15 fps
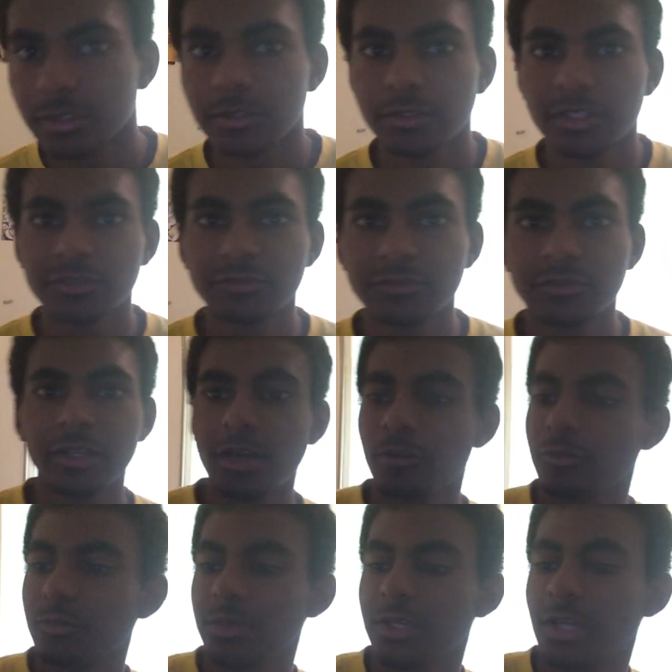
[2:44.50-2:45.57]
Thanks for hanging out
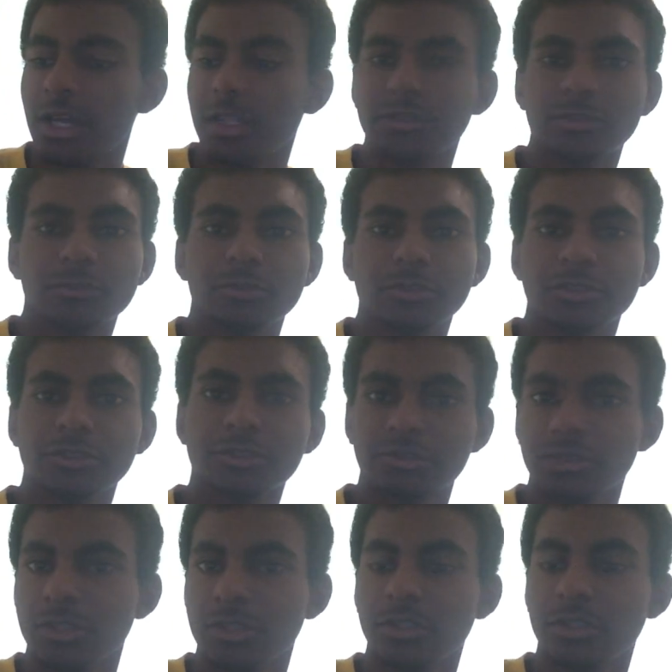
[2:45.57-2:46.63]
with me, guys. So we're
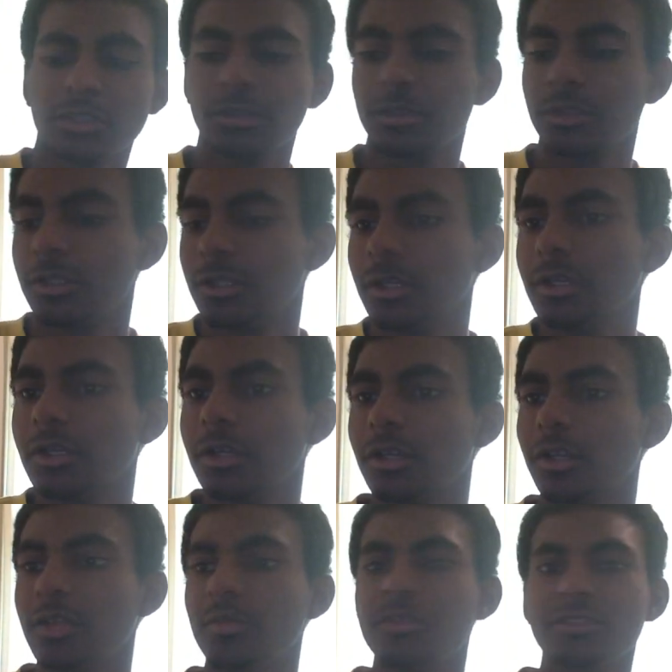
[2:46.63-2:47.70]
just, uh,
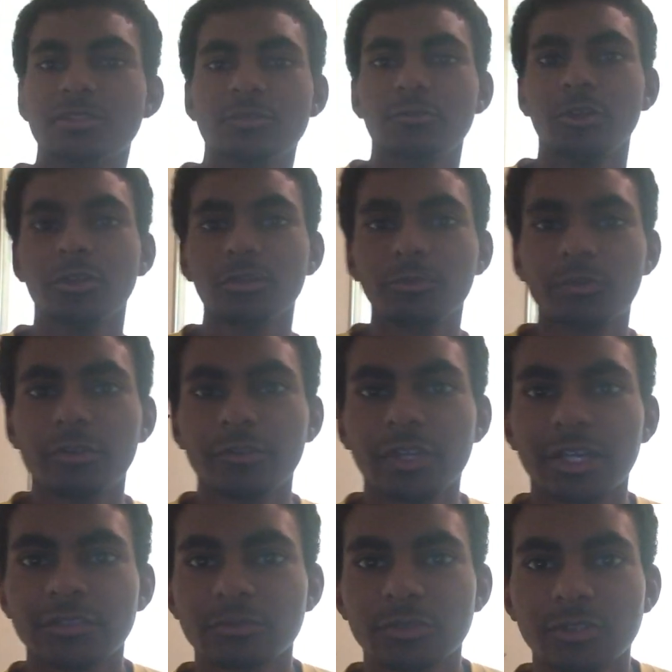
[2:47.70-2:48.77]
gonna keep this thing rolling, whatever you
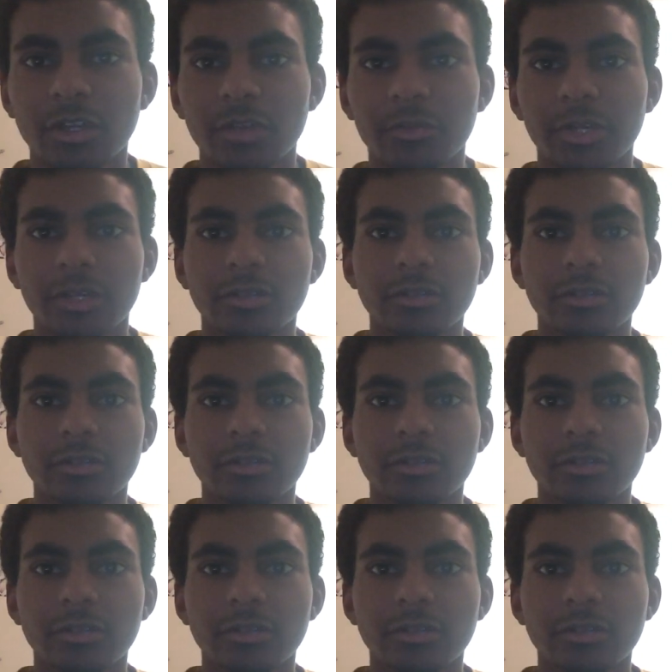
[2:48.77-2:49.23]
guys want to talk about.